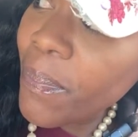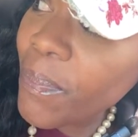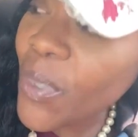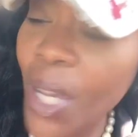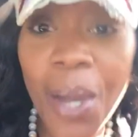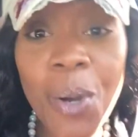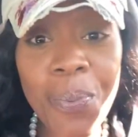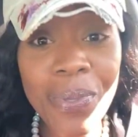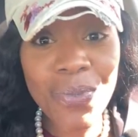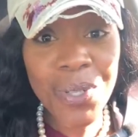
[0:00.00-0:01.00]
Okay, I
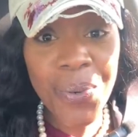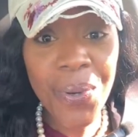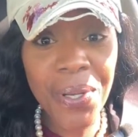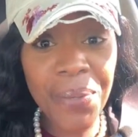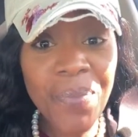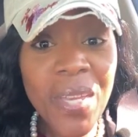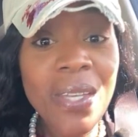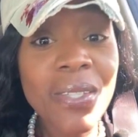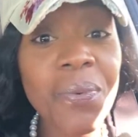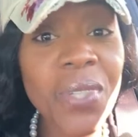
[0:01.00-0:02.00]
hope it's recording.
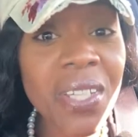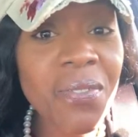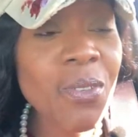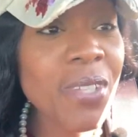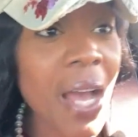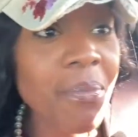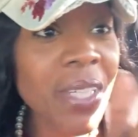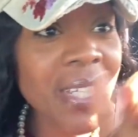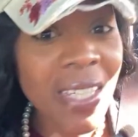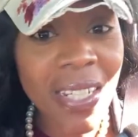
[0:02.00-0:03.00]
So I'm going to give you time
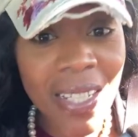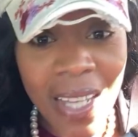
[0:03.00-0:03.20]
to get in,